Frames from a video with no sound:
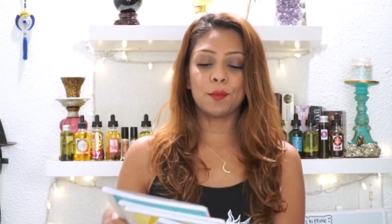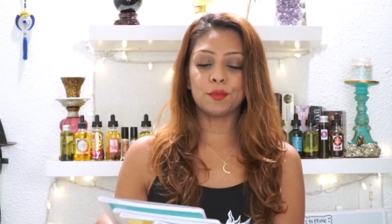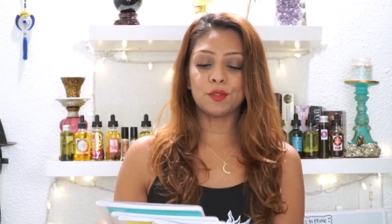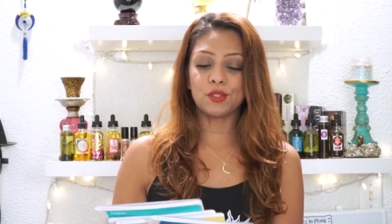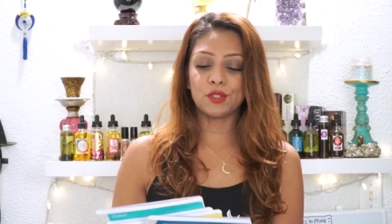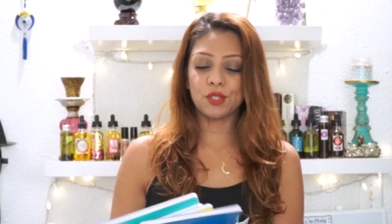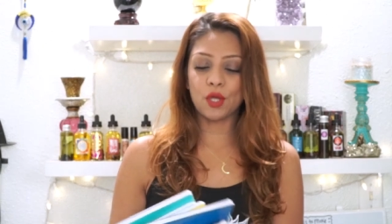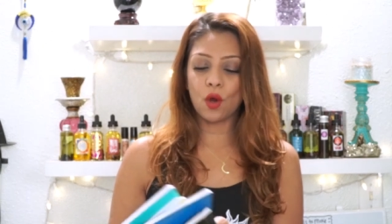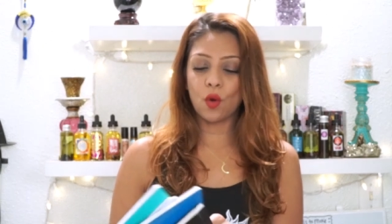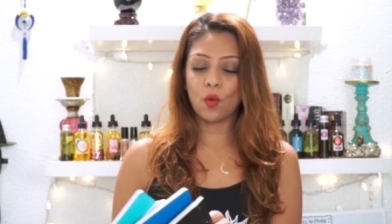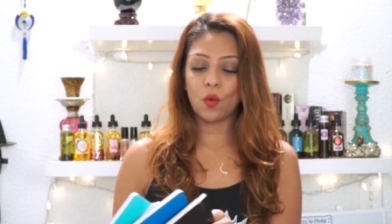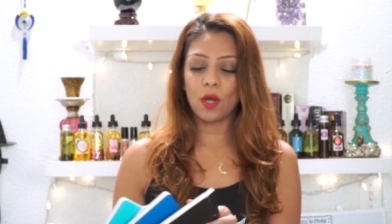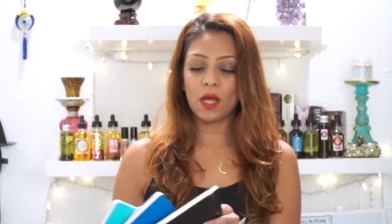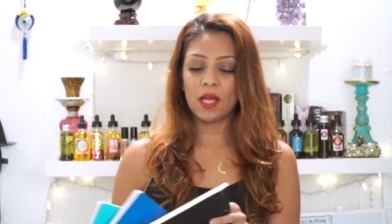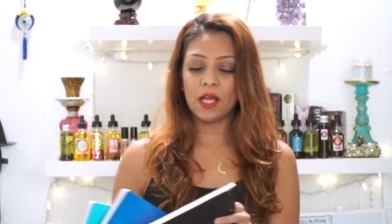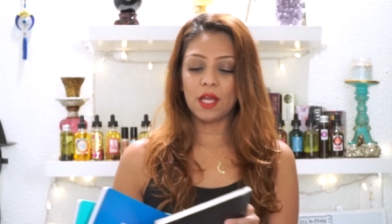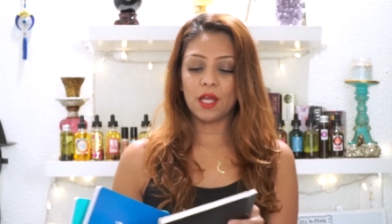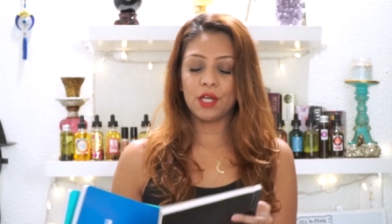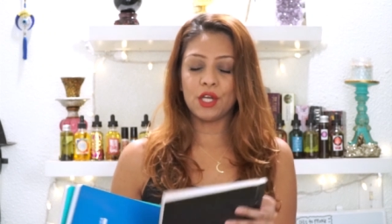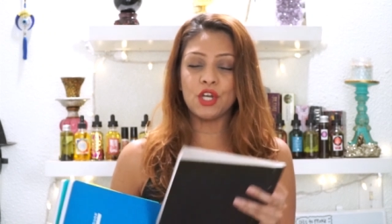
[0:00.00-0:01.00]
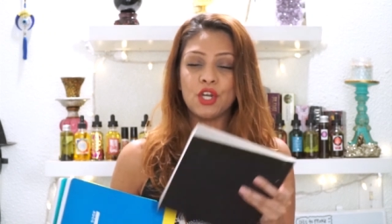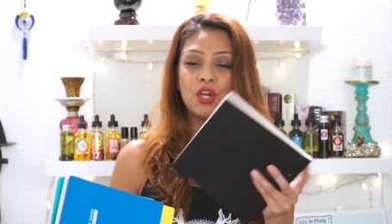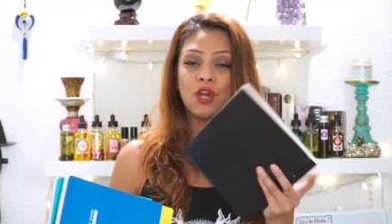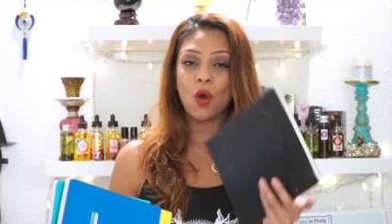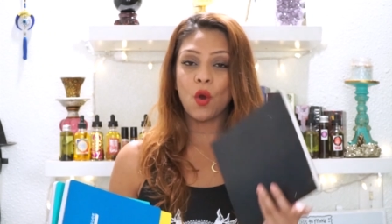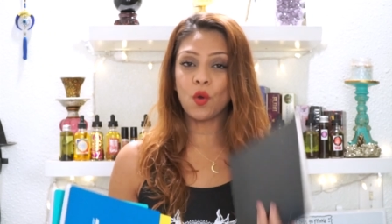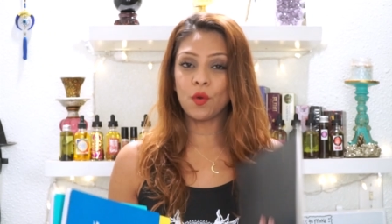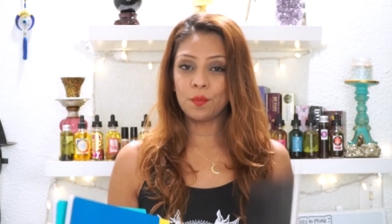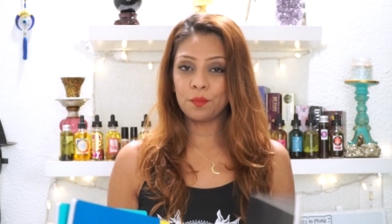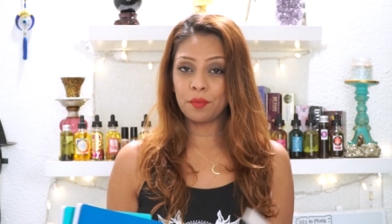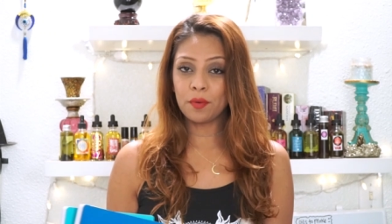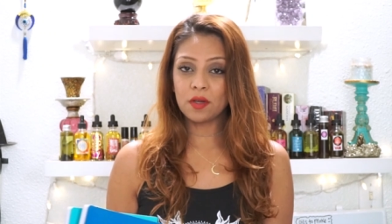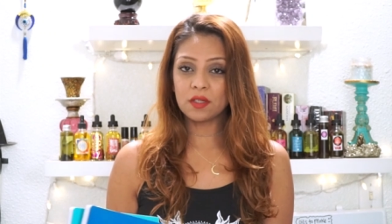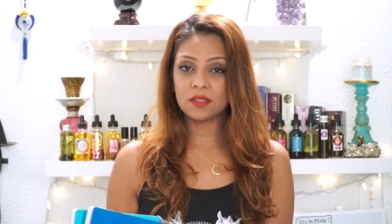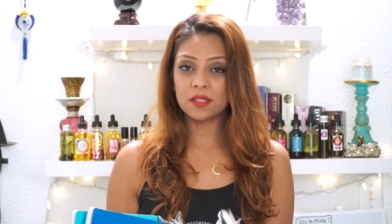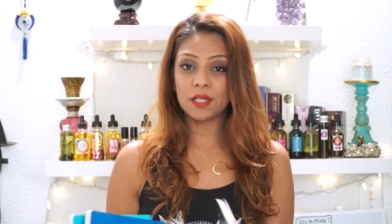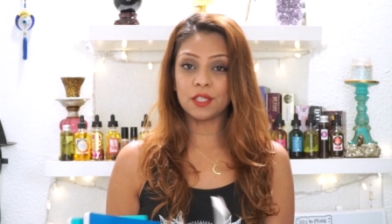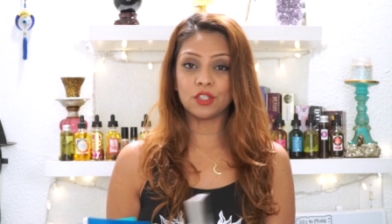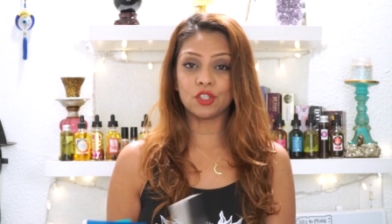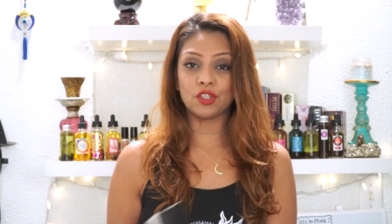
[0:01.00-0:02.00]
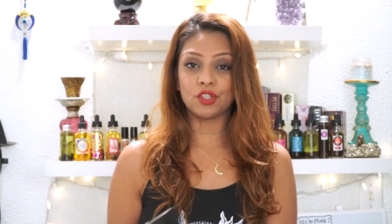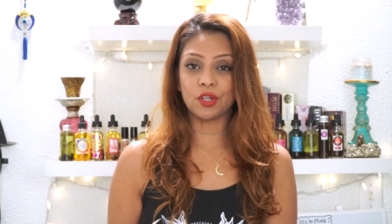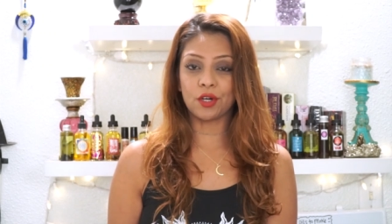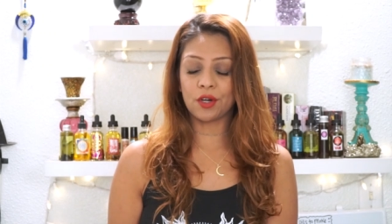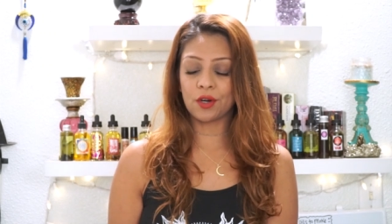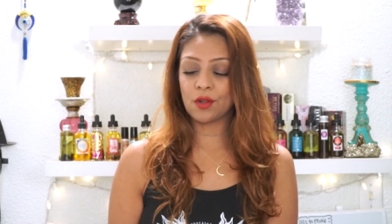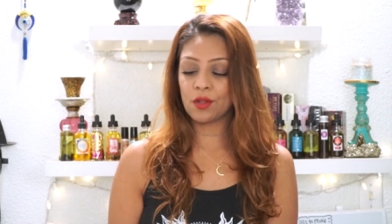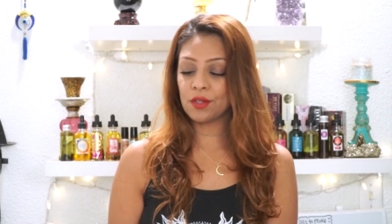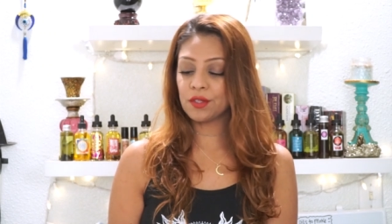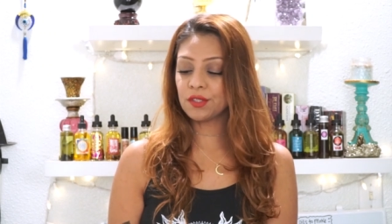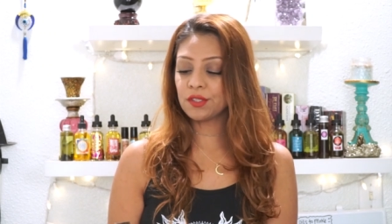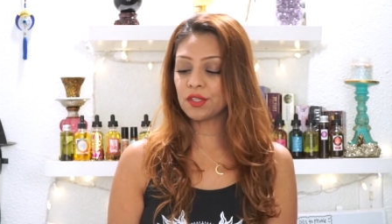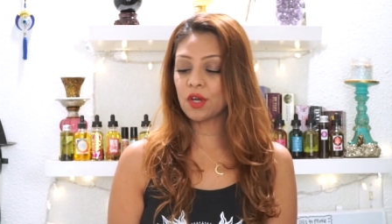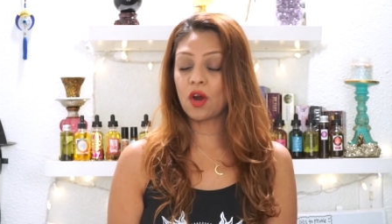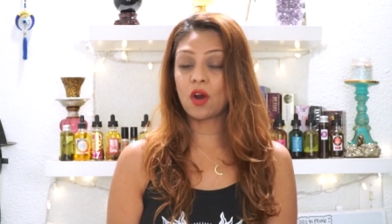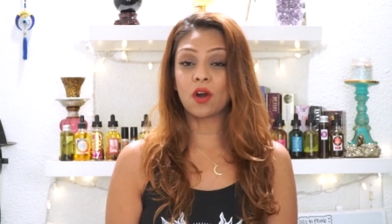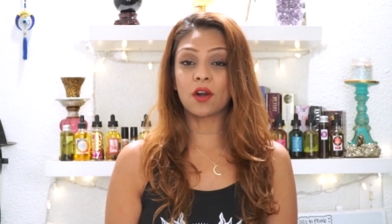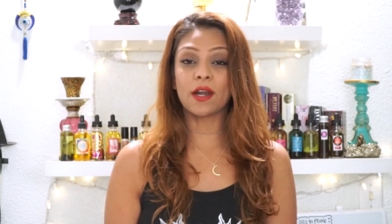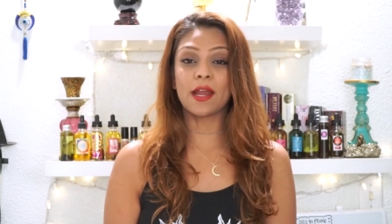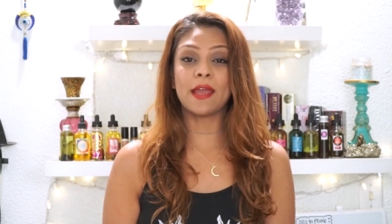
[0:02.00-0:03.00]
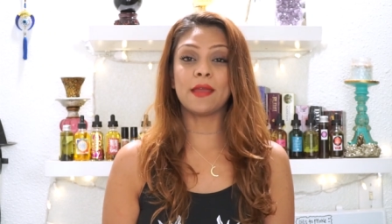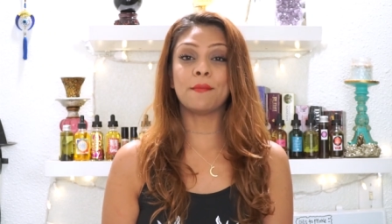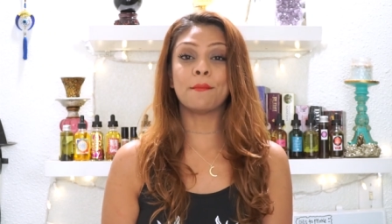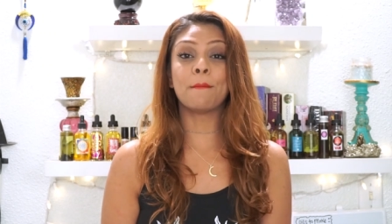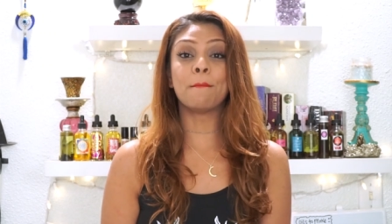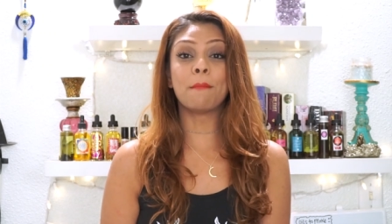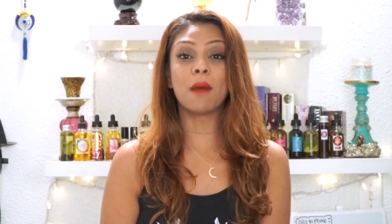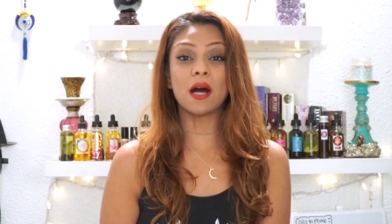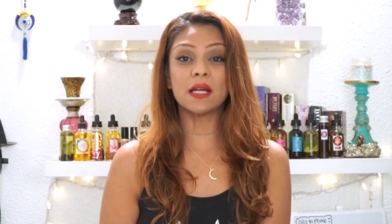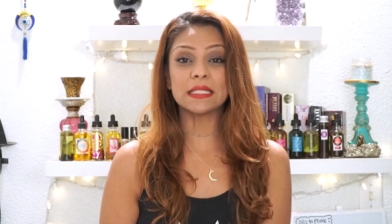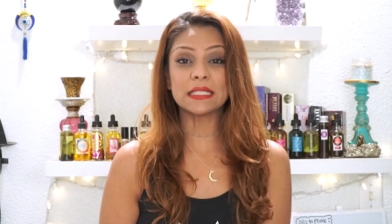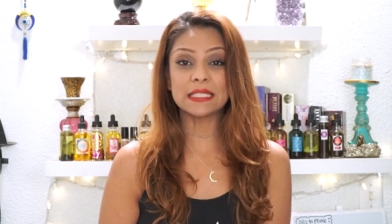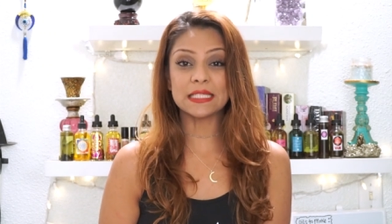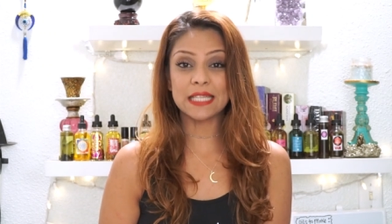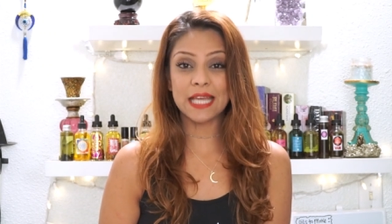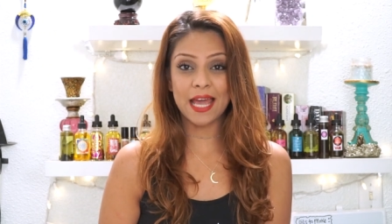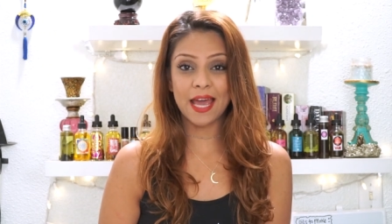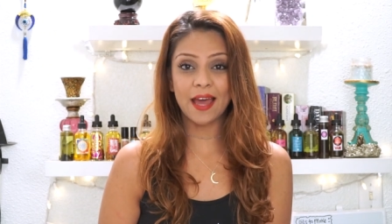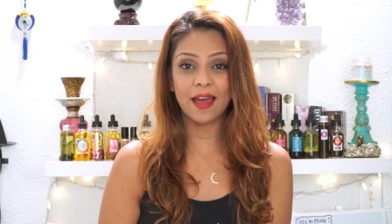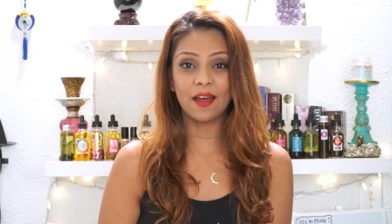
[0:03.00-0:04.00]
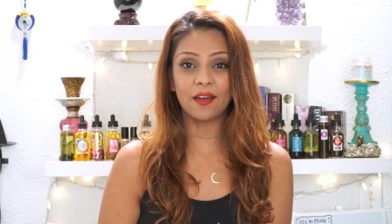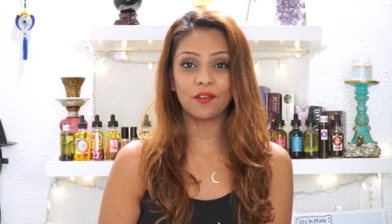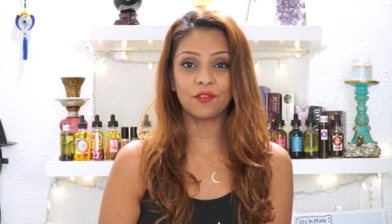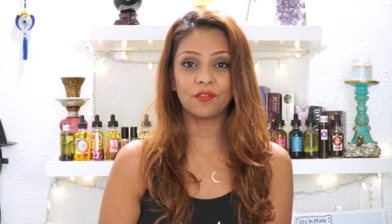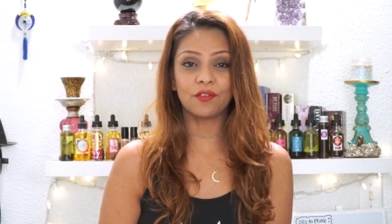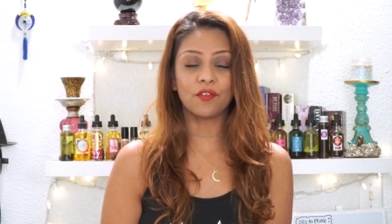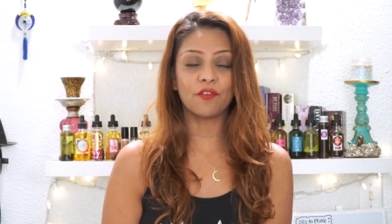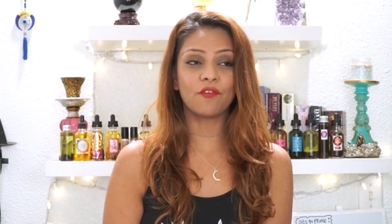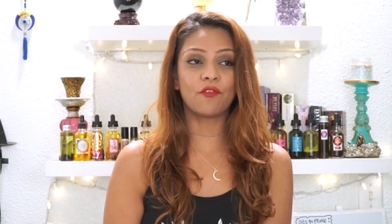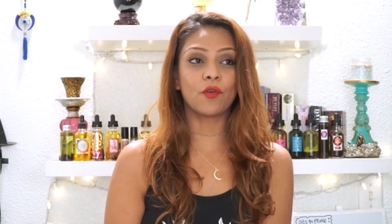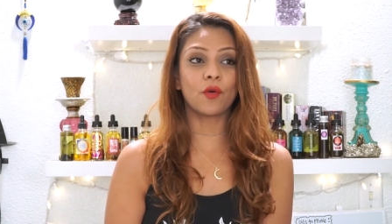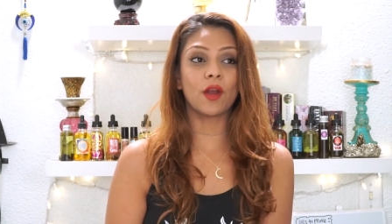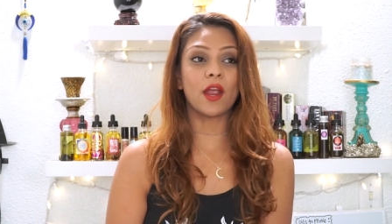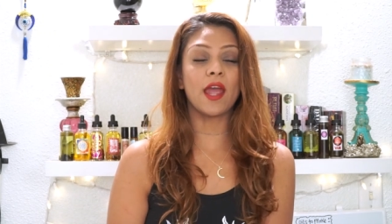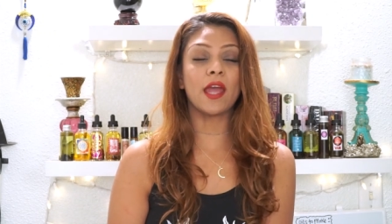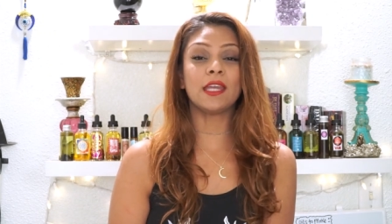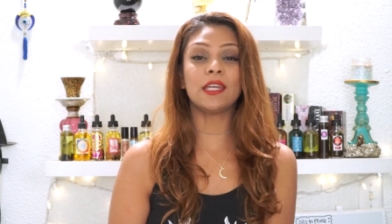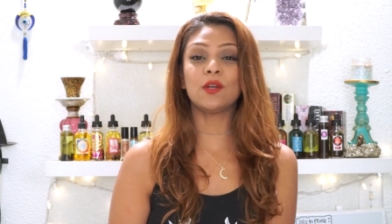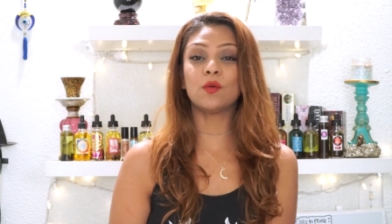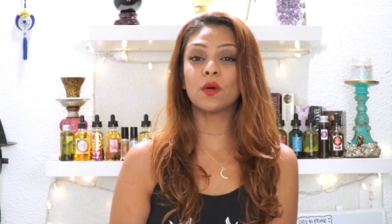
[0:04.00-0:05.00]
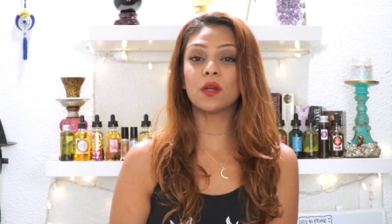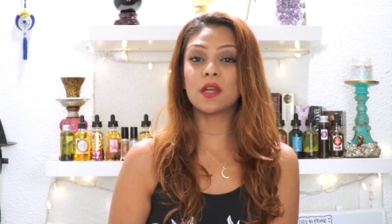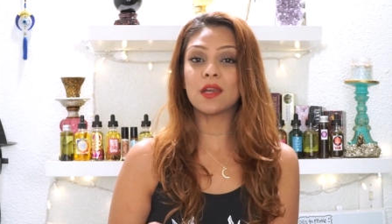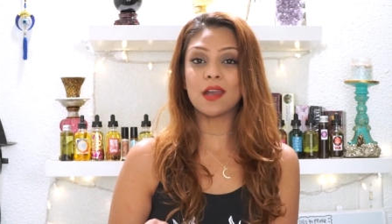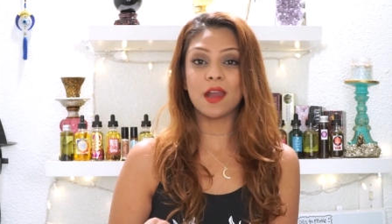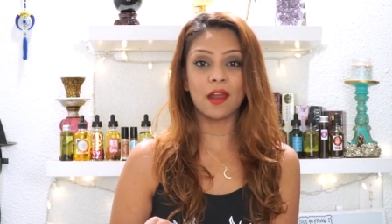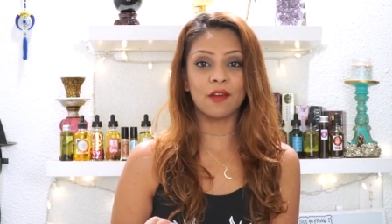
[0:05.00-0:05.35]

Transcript: So notebooks and journals are a must-have for anyone and